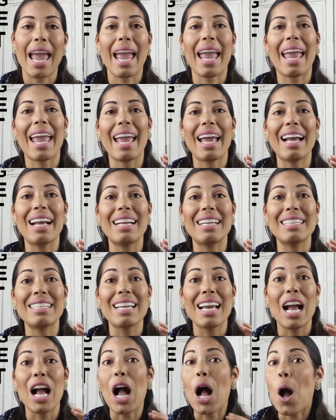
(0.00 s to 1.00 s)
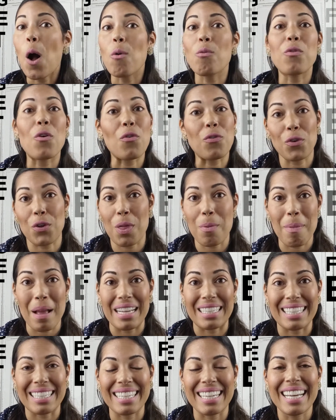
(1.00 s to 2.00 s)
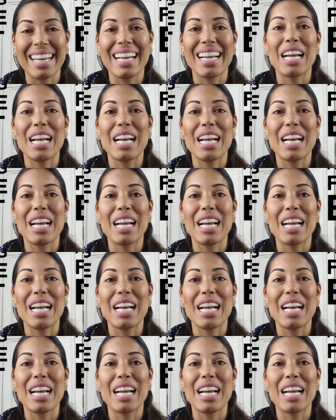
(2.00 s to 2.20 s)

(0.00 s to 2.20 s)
and hopeful for the best.